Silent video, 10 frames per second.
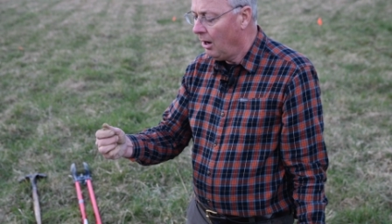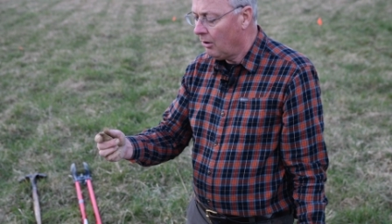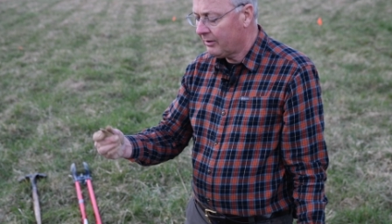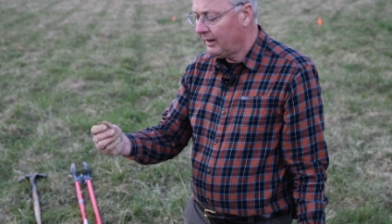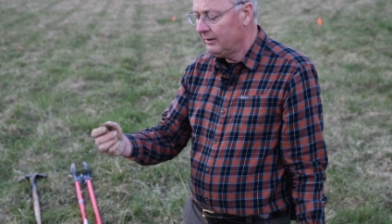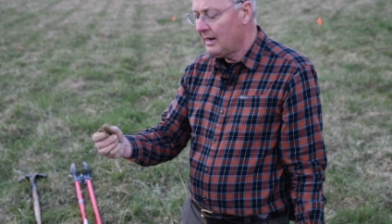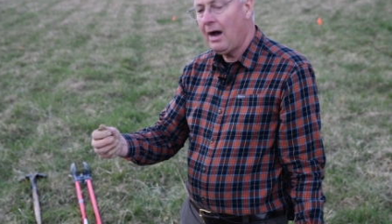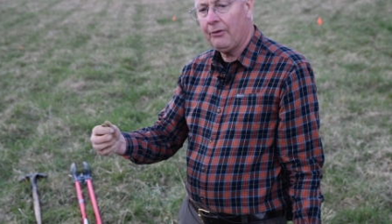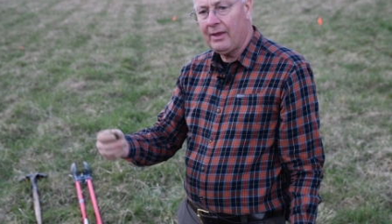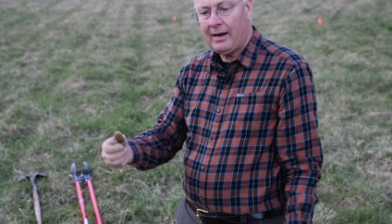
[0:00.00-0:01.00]
Okay,
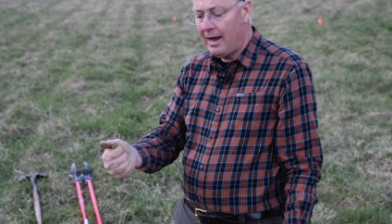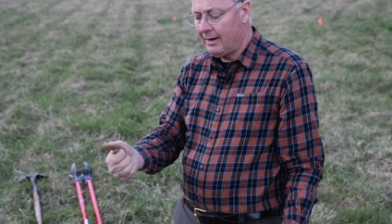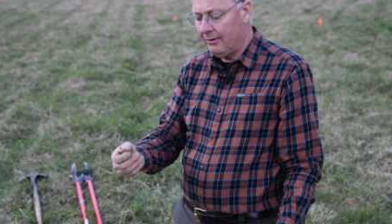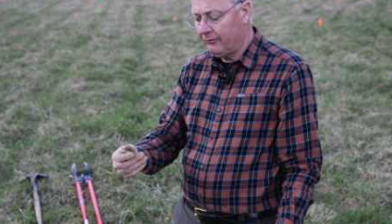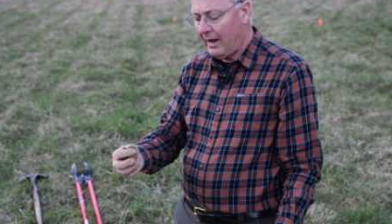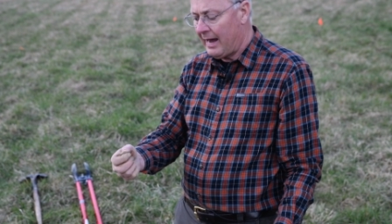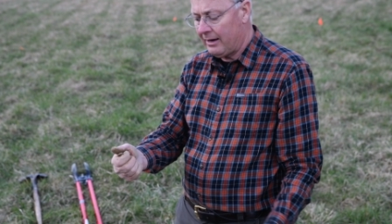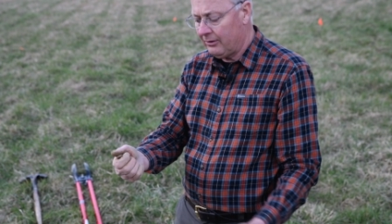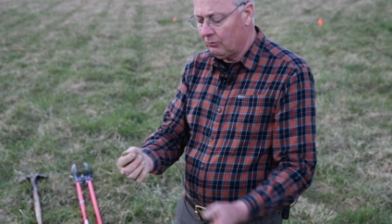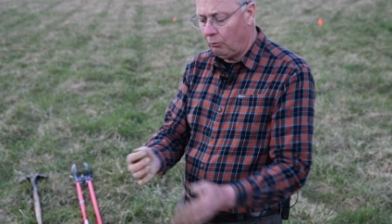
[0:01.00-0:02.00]
now that I have
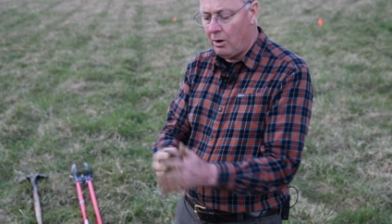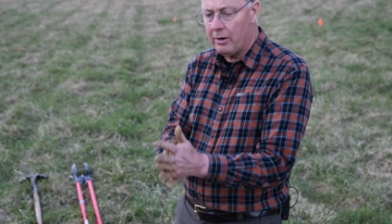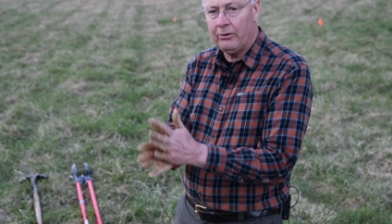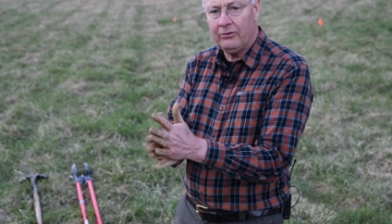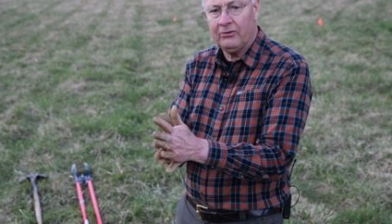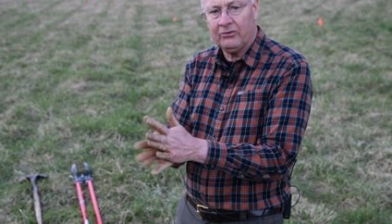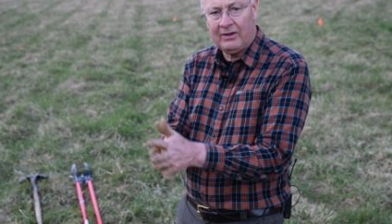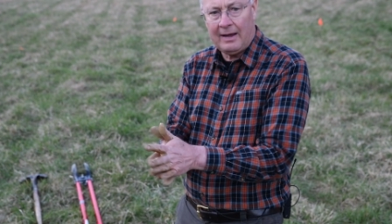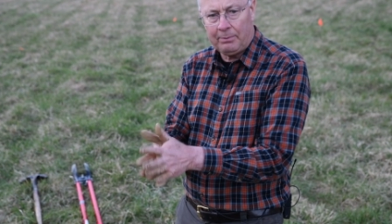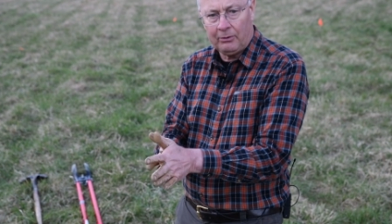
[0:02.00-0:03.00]
added the water to the
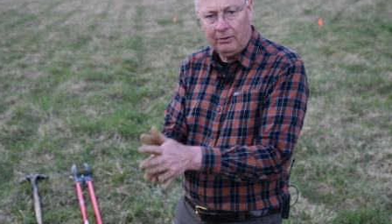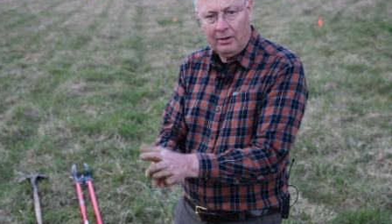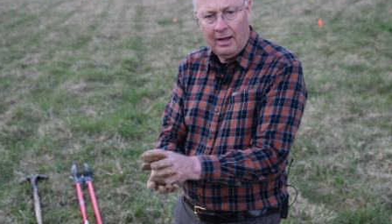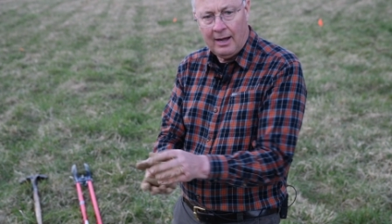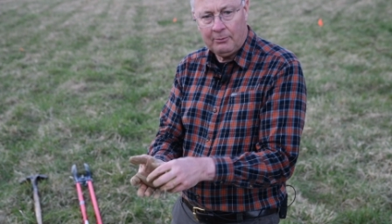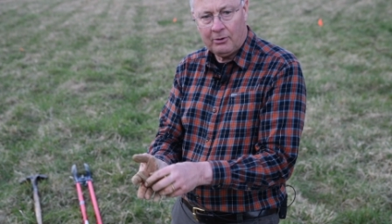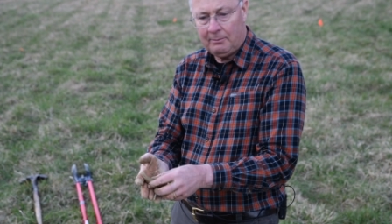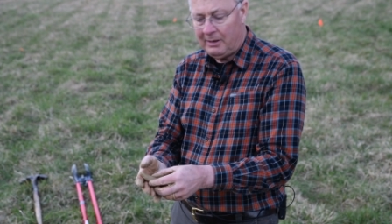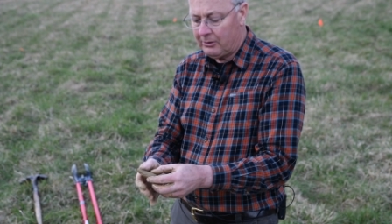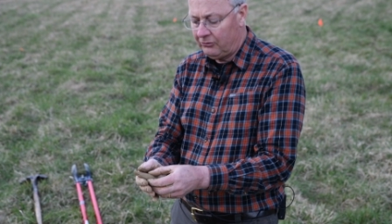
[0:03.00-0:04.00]
sample, I'm going to
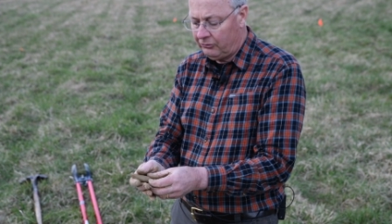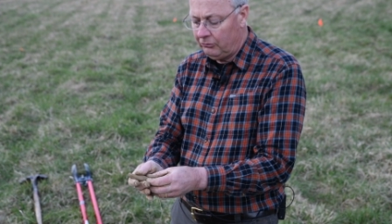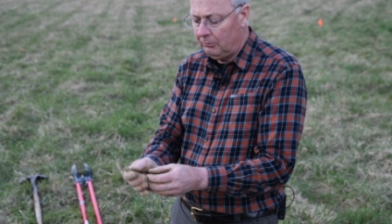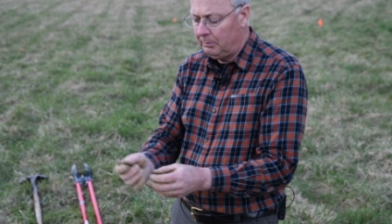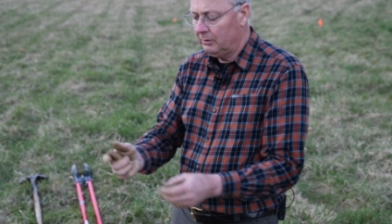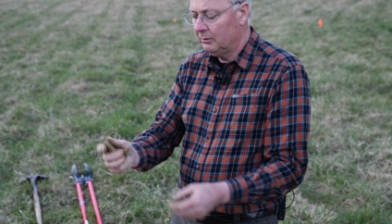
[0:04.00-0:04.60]
make a tube.